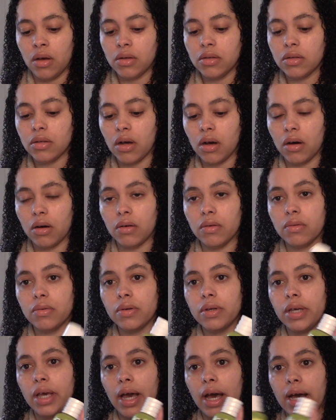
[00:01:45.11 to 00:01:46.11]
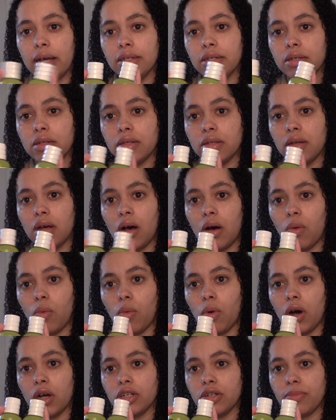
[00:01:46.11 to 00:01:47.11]
So yeah, I just
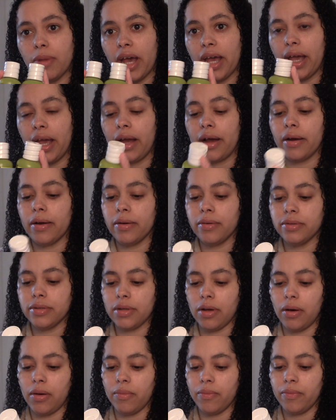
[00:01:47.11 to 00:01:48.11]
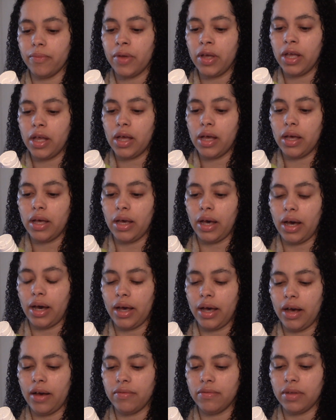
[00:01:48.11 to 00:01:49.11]
washed my hair. So yeah, I
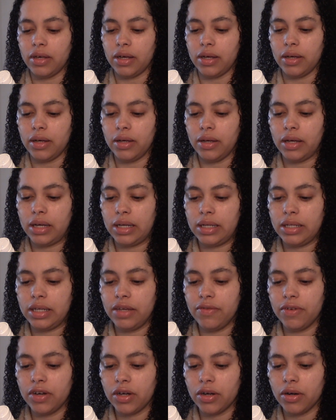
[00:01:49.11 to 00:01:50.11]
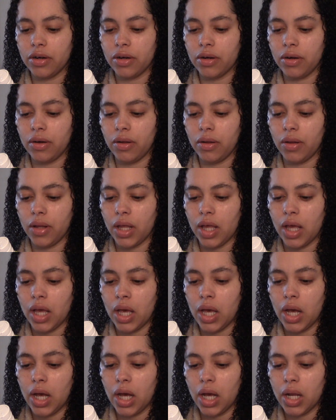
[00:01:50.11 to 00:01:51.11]
have the Diva Curl
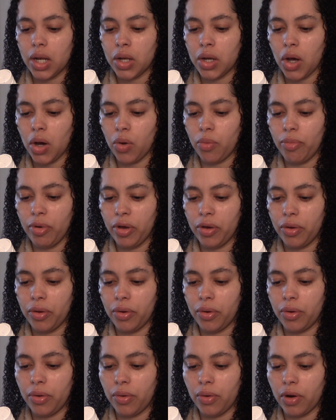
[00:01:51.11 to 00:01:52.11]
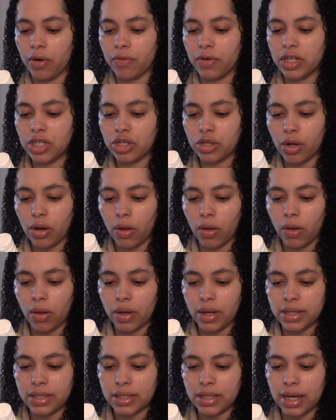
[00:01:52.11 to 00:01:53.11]
No Poo Original.
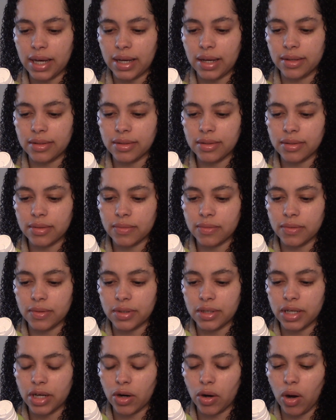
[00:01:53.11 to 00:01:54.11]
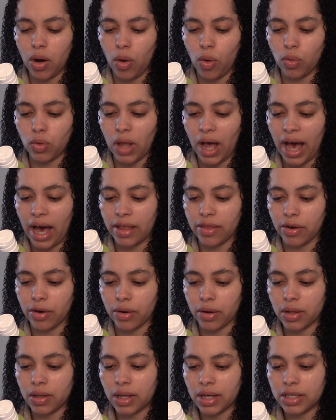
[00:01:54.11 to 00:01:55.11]
It says Zero
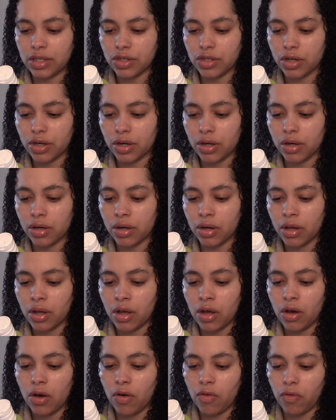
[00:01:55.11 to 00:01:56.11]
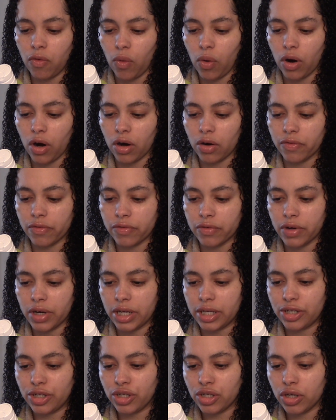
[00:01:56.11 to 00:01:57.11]
Lather Cleanser for
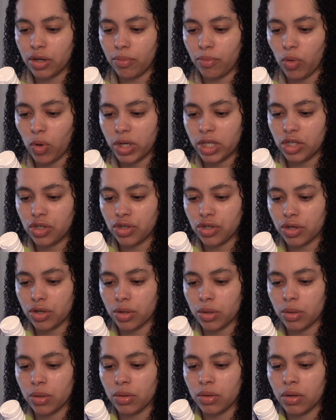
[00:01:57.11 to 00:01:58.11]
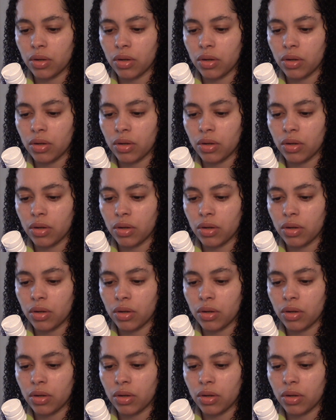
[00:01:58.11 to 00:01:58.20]
rich moisture,